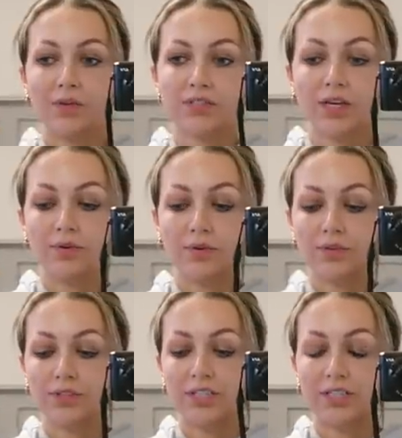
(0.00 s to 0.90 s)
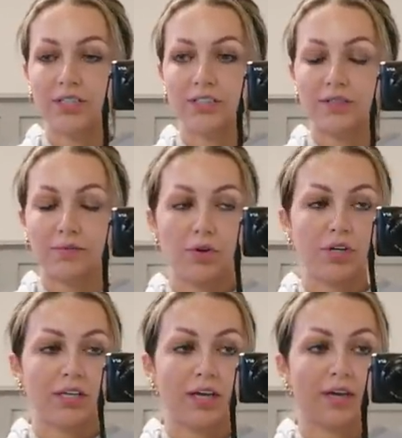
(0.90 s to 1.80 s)
also ordered some
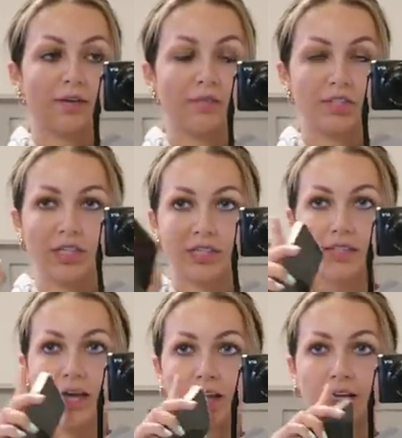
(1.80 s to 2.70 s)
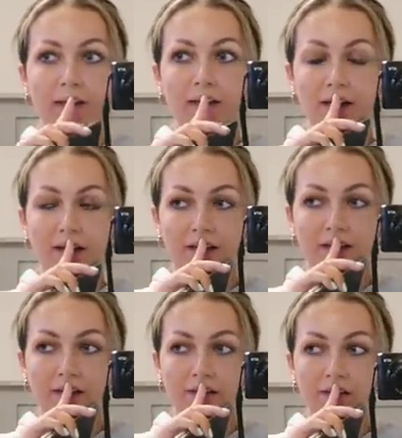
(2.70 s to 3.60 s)
cookie dough, cheesecake
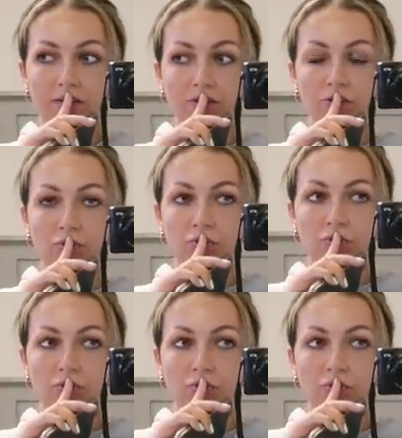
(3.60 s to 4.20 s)
and